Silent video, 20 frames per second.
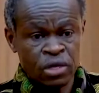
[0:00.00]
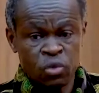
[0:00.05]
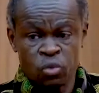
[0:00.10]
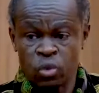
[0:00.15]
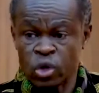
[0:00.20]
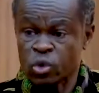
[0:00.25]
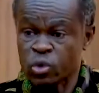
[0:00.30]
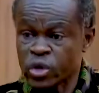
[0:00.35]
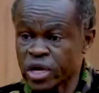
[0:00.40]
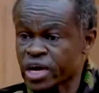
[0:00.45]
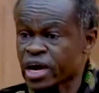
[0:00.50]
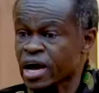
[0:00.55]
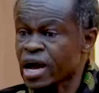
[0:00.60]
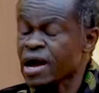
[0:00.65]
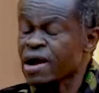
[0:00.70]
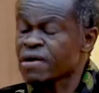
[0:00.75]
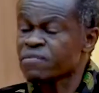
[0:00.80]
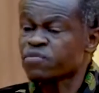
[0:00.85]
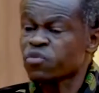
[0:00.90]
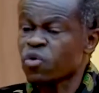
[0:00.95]
Will we
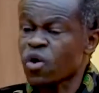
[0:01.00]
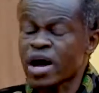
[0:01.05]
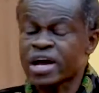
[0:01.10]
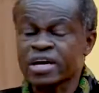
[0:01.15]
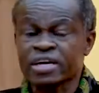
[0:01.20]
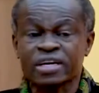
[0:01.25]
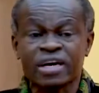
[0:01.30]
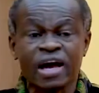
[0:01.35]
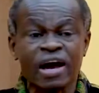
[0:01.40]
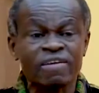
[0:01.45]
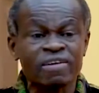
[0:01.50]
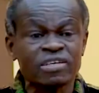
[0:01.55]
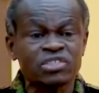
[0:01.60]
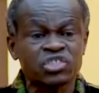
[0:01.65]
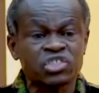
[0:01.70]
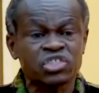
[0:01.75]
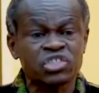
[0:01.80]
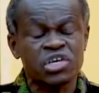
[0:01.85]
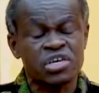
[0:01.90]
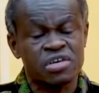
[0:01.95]
have one
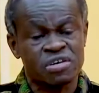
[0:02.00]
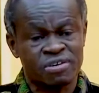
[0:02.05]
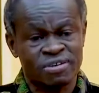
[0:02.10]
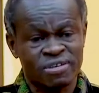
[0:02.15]
currency?